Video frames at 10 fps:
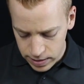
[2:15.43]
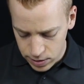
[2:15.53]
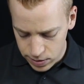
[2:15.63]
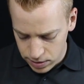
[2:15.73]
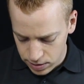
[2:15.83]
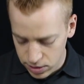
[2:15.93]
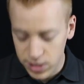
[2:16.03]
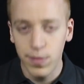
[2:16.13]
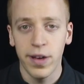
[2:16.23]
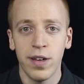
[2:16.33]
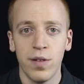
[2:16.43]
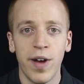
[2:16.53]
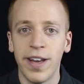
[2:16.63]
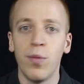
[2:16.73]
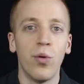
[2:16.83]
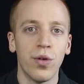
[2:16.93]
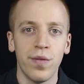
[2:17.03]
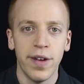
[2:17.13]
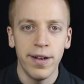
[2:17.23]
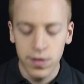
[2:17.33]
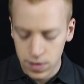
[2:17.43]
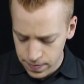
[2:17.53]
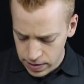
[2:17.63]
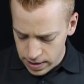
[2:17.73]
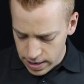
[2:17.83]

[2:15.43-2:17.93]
so it doesn't just seem like a random order of notes.